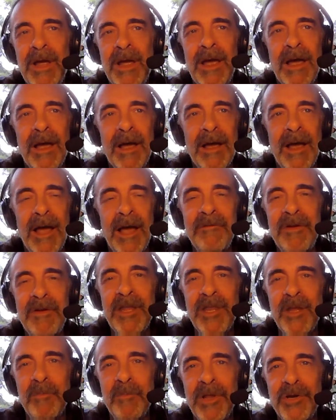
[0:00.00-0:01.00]
I've
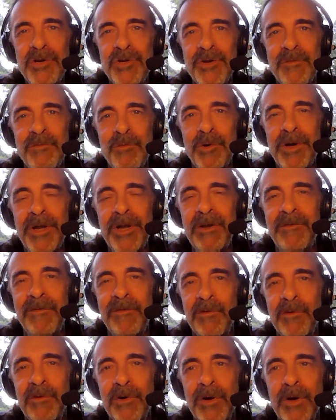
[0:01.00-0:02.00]
the pleasure of working
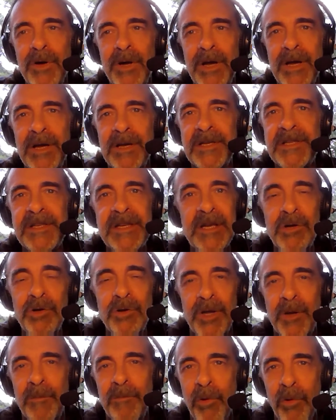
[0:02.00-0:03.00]
for a single
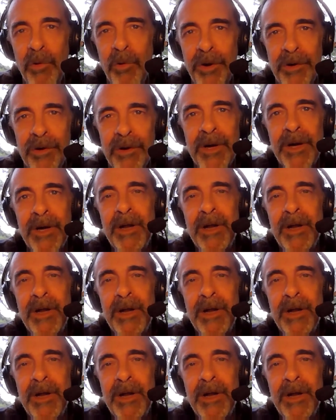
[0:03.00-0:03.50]
employer.